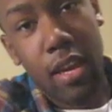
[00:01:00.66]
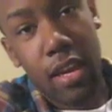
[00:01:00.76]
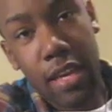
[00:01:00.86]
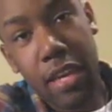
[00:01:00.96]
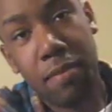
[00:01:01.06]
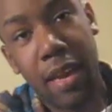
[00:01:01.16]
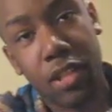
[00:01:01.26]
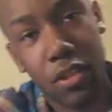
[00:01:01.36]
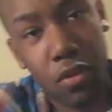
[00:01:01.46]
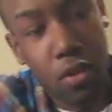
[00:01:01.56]
an E
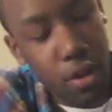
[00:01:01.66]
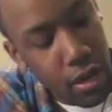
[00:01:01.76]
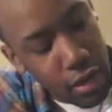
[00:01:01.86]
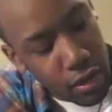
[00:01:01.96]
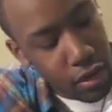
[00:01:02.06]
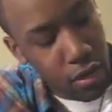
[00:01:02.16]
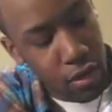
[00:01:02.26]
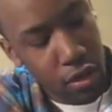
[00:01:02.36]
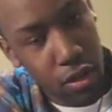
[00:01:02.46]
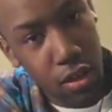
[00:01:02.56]
major chord,
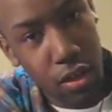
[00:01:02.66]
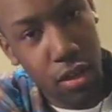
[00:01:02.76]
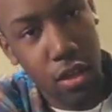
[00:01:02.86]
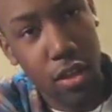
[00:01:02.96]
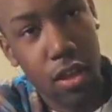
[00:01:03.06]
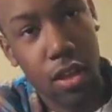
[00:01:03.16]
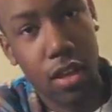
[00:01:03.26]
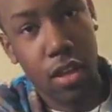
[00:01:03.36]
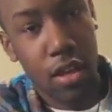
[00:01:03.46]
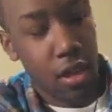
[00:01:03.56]

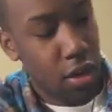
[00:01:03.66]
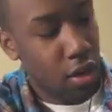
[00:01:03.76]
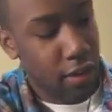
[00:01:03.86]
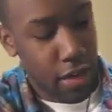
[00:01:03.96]
oh,